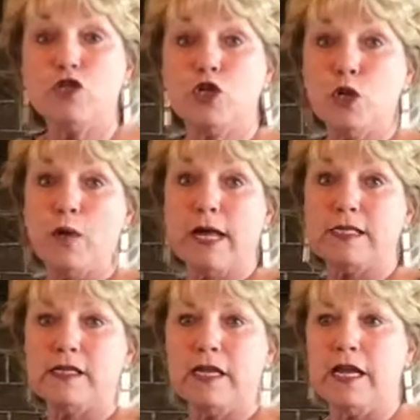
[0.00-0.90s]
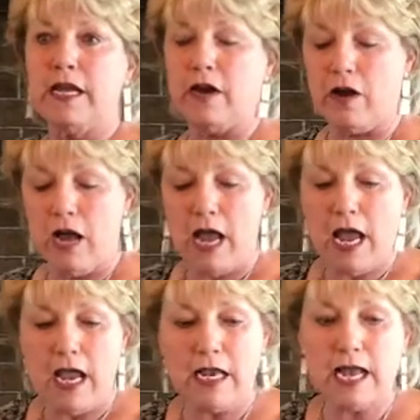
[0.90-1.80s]
2 eggs in here.
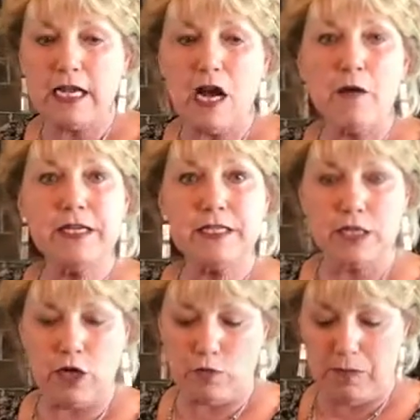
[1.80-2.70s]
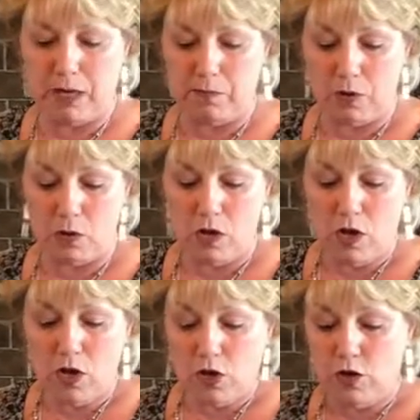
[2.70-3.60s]
And like I always tell people,
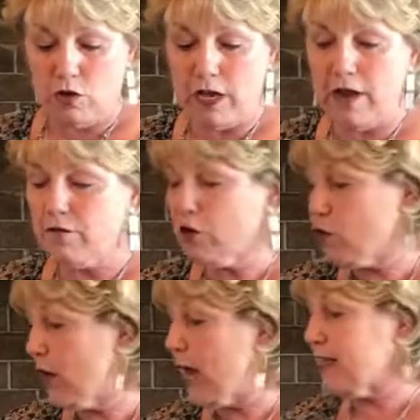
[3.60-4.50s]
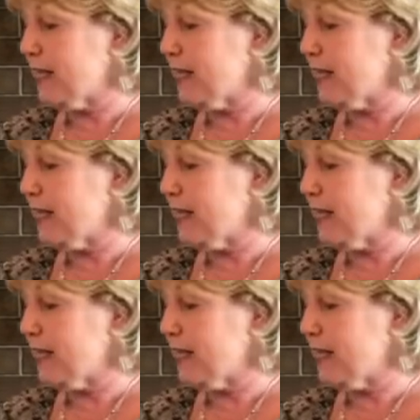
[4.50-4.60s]
you never crack the